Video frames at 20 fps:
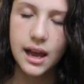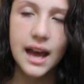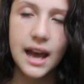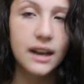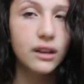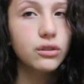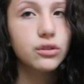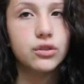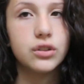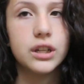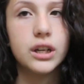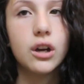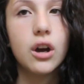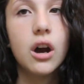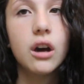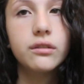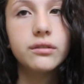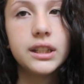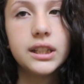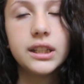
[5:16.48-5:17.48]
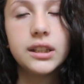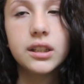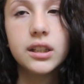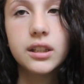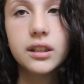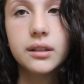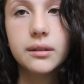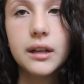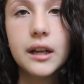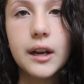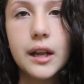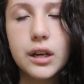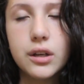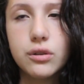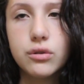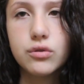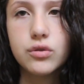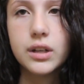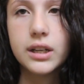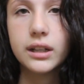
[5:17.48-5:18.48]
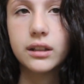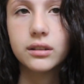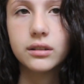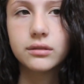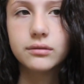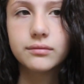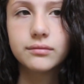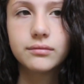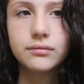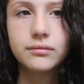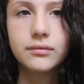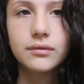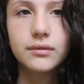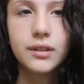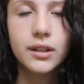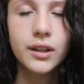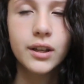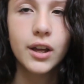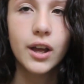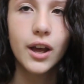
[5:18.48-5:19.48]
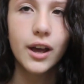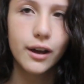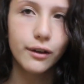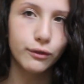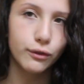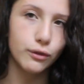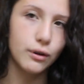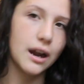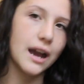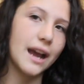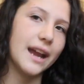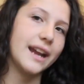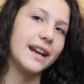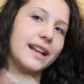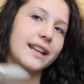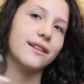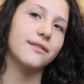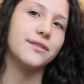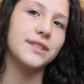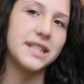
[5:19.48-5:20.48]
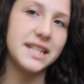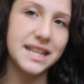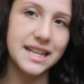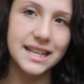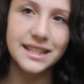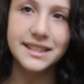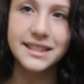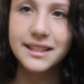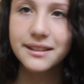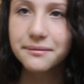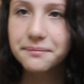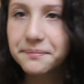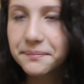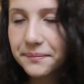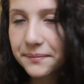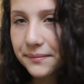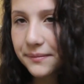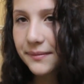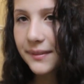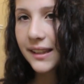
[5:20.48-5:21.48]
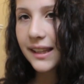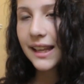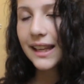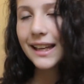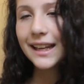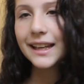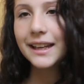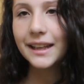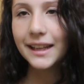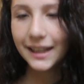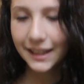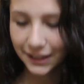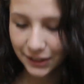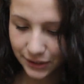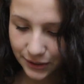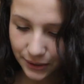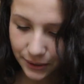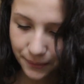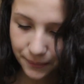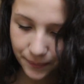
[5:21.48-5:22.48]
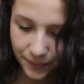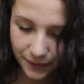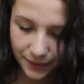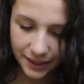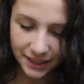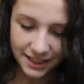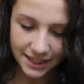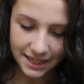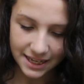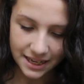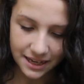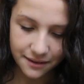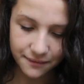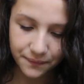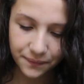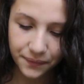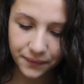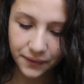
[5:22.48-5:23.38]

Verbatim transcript: I don't drink coffee, and I do drink a variety of teas. So, tea.